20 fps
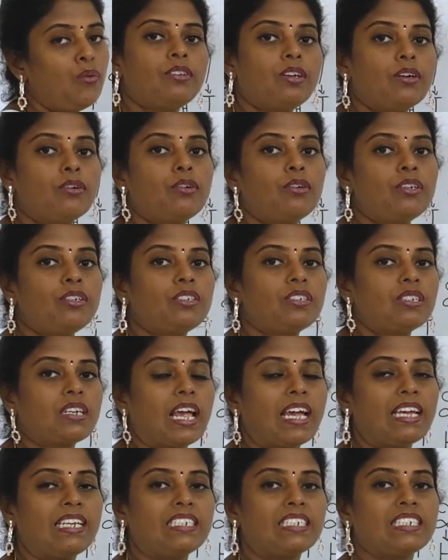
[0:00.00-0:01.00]
we are going to
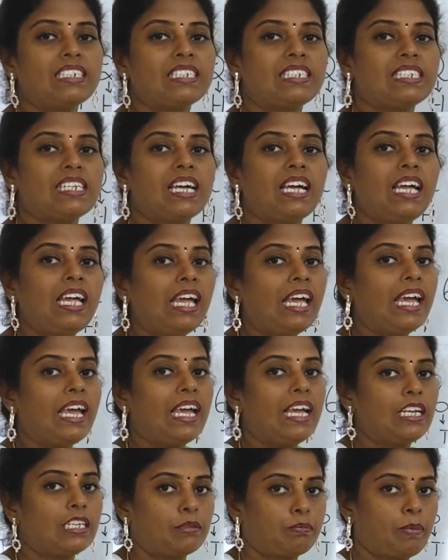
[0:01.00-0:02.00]
write it in a
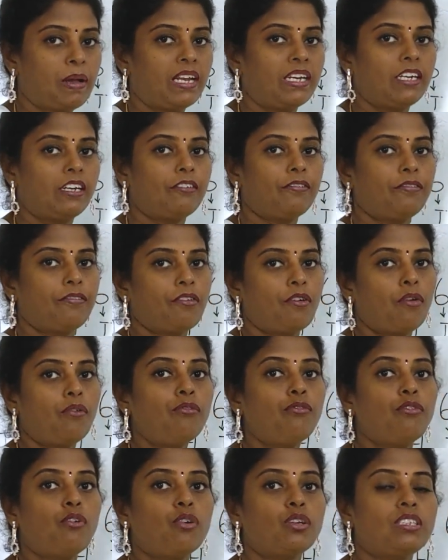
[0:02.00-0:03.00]
expanded
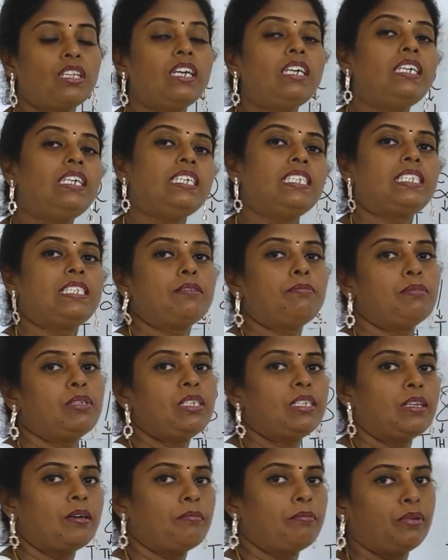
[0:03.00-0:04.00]
form for the decimal
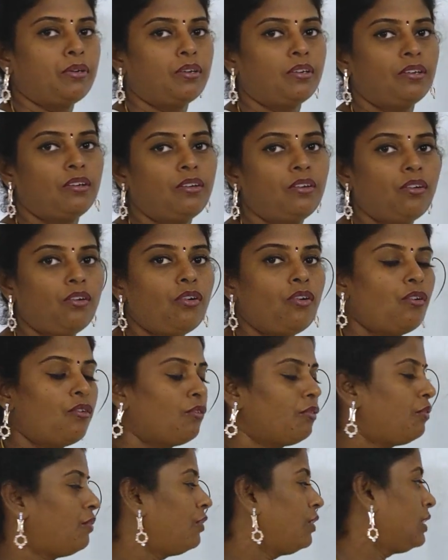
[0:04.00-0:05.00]
number.
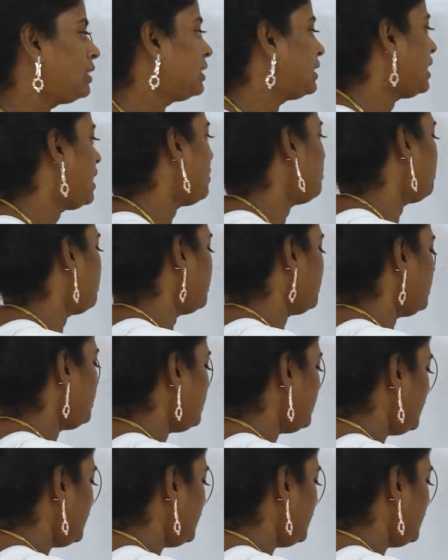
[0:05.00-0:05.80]
For example,